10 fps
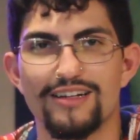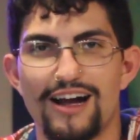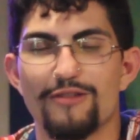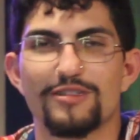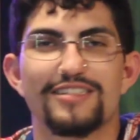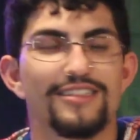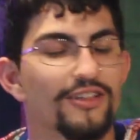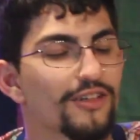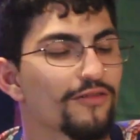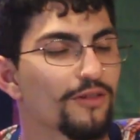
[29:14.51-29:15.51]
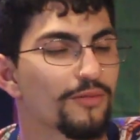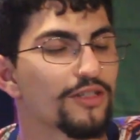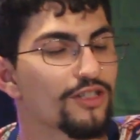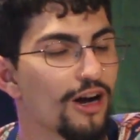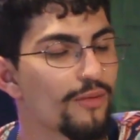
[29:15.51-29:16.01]
was stealing from the
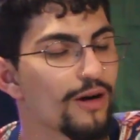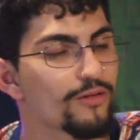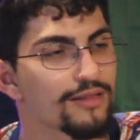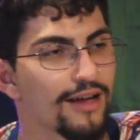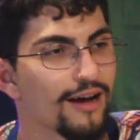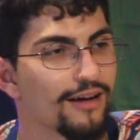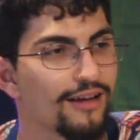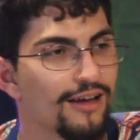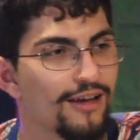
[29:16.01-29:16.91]
job I was at.